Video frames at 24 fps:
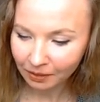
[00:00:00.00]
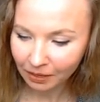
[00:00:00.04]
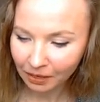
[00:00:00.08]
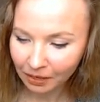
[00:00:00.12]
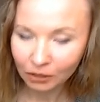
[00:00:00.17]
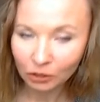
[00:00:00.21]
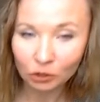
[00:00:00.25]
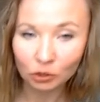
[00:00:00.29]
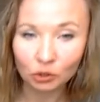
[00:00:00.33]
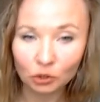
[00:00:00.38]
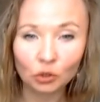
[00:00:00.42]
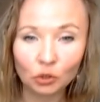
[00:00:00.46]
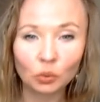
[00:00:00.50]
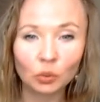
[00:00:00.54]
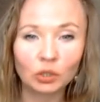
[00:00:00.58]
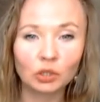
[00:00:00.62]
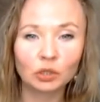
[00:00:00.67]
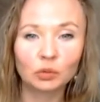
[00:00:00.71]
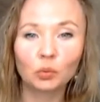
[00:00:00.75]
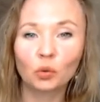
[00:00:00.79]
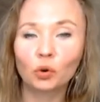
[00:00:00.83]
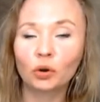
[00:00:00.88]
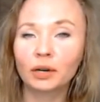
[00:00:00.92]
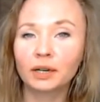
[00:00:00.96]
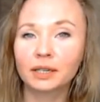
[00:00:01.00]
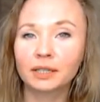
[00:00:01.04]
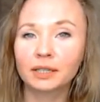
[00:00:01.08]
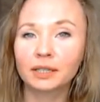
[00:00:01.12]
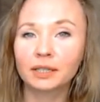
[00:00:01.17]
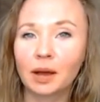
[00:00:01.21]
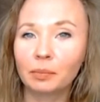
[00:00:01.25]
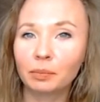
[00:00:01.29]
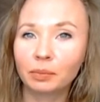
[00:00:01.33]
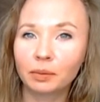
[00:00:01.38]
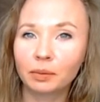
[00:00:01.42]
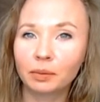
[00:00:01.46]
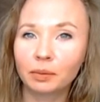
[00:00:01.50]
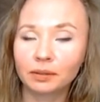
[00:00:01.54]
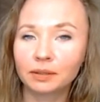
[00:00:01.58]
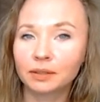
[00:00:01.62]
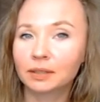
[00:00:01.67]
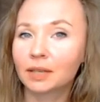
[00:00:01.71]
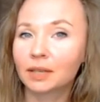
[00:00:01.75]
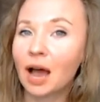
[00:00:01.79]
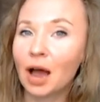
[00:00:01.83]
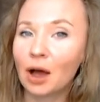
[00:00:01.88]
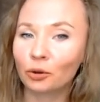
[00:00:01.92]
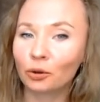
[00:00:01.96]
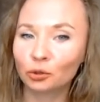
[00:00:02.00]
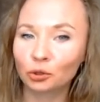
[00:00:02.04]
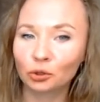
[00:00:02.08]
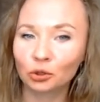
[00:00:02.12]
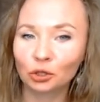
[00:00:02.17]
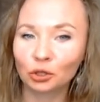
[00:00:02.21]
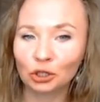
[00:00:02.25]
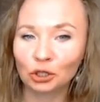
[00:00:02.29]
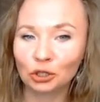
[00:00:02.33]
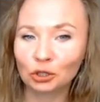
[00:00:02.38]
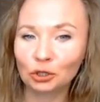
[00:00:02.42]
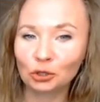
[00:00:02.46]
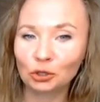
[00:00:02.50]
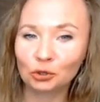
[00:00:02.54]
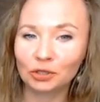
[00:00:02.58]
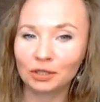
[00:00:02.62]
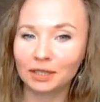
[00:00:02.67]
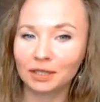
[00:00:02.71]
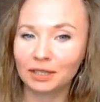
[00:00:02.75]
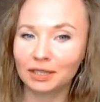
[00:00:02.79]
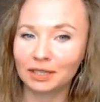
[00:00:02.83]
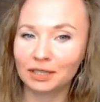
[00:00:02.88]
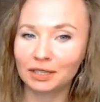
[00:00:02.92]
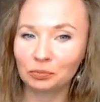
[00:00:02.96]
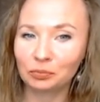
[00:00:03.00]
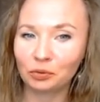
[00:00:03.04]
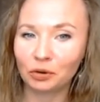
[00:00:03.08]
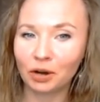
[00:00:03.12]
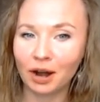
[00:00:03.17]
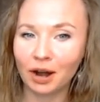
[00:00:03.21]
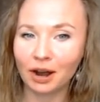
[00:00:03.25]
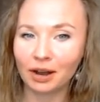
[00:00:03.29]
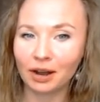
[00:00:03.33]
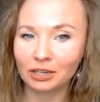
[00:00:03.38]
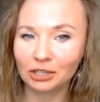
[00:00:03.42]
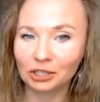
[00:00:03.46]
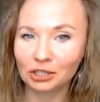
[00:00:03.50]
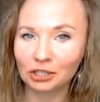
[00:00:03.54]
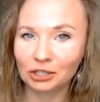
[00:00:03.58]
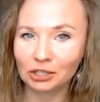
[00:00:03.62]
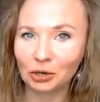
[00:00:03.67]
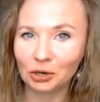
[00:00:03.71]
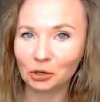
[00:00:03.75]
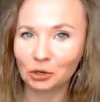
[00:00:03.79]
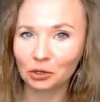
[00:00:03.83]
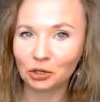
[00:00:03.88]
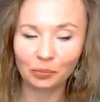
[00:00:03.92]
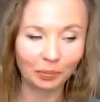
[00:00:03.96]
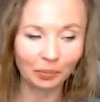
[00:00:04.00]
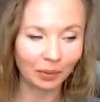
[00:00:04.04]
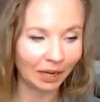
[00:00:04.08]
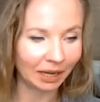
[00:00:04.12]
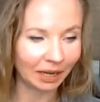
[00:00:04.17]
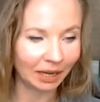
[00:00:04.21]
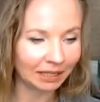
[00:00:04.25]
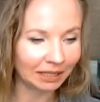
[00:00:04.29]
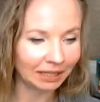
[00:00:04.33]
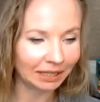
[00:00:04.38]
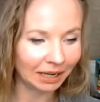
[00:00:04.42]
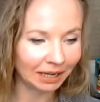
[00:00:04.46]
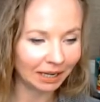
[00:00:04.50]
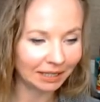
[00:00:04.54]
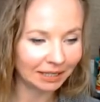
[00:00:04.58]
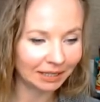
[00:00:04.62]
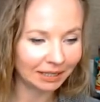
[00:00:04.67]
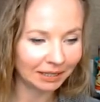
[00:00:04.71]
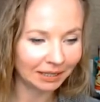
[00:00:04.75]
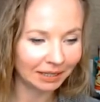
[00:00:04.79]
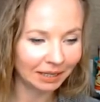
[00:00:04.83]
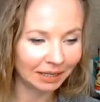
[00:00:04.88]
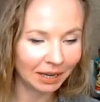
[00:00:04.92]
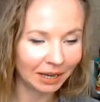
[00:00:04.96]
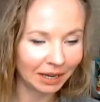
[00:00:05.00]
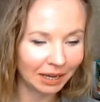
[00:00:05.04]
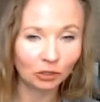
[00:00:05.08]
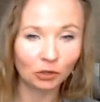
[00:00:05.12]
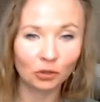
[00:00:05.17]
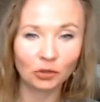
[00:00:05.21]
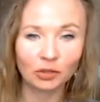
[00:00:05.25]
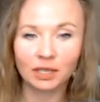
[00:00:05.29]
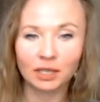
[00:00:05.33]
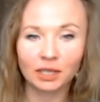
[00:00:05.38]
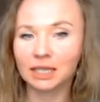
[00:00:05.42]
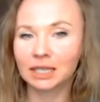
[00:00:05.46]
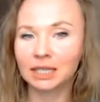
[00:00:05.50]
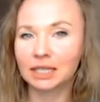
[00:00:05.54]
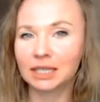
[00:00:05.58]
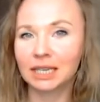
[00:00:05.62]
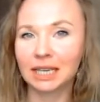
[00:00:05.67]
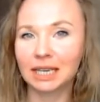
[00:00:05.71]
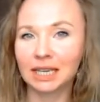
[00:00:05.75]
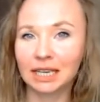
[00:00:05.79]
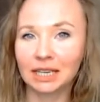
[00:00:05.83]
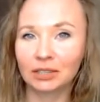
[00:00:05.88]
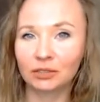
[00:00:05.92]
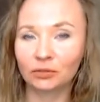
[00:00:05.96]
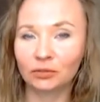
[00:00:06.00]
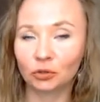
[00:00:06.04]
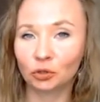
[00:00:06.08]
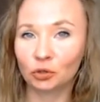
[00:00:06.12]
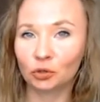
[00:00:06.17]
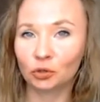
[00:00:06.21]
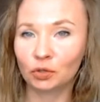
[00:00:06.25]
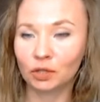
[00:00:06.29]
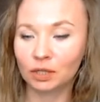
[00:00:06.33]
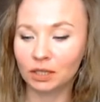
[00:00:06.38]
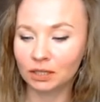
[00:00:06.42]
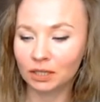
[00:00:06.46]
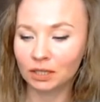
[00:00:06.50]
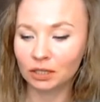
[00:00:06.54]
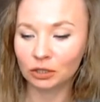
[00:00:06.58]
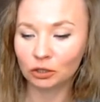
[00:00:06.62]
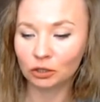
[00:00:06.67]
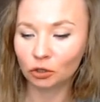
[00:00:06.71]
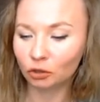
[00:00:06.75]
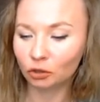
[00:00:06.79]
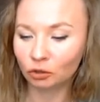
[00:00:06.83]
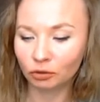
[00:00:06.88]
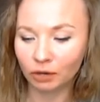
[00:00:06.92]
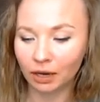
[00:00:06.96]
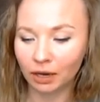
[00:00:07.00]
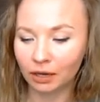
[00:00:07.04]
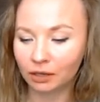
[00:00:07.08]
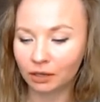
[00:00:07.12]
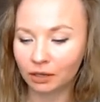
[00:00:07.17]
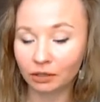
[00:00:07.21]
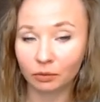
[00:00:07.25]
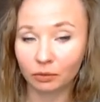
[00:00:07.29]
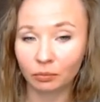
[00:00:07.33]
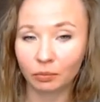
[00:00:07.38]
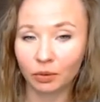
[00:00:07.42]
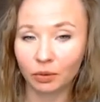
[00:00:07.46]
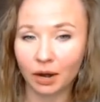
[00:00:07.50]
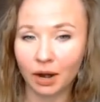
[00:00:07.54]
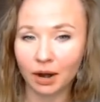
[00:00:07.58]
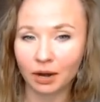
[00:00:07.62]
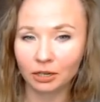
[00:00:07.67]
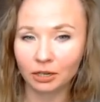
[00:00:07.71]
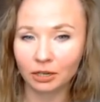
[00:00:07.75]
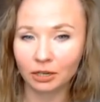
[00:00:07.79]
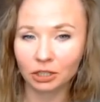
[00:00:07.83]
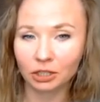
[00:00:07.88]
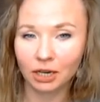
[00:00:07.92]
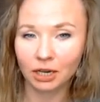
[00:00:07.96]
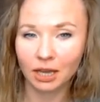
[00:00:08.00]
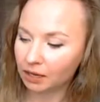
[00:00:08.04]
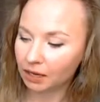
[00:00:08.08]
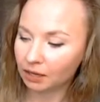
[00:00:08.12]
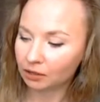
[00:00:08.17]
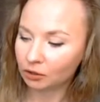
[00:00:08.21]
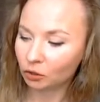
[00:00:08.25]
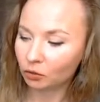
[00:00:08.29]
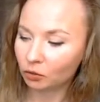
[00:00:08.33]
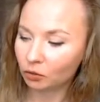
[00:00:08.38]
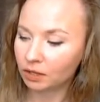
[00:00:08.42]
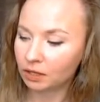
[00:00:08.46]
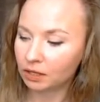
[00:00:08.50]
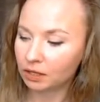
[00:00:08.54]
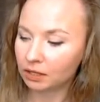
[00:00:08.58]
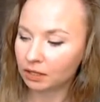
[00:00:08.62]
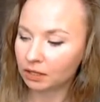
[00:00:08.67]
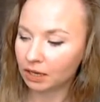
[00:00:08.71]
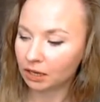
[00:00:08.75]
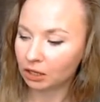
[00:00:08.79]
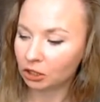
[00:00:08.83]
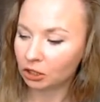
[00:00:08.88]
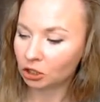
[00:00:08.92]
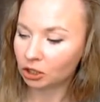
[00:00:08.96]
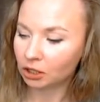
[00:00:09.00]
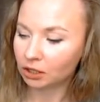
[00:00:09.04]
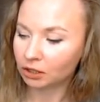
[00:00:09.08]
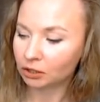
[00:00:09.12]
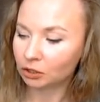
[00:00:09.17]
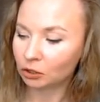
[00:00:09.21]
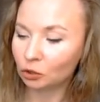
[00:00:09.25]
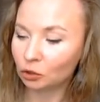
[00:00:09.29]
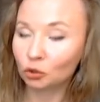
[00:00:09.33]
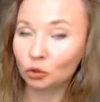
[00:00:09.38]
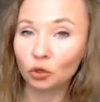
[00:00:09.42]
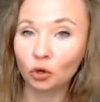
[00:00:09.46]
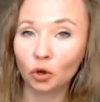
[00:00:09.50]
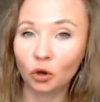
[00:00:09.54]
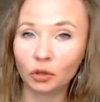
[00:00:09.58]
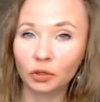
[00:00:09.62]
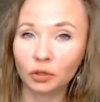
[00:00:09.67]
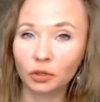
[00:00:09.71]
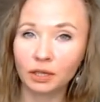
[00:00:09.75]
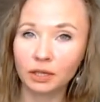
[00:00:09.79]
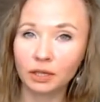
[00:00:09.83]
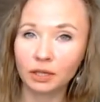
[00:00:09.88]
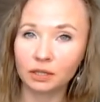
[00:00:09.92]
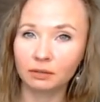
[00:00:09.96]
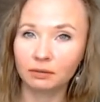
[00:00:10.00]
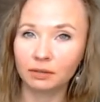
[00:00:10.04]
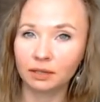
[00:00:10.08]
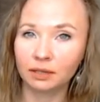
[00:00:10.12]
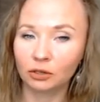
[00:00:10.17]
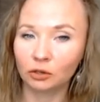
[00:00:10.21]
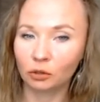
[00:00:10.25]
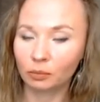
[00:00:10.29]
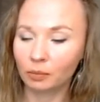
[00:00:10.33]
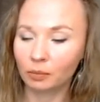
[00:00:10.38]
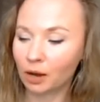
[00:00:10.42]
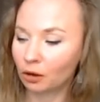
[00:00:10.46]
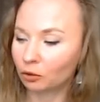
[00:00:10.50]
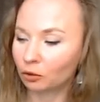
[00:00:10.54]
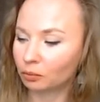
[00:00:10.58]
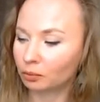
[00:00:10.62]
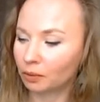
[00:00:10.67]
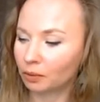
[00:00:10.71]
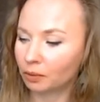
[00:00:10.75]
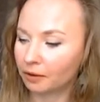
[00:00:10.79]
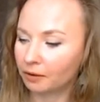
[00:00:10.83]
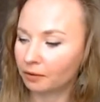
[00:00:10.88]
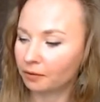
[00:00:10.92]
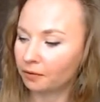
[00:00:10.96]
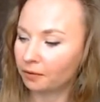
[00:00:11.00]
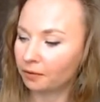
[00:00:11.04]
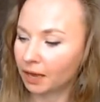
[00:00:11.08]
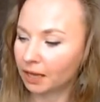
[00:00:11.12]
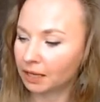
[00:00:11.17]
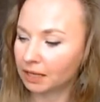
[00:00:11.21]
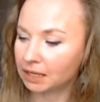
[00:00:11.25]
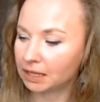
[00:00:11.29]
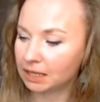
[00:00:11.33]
uh, from some spot of pigment you see how fur trapper appears. And I didn't expect introduce different brushes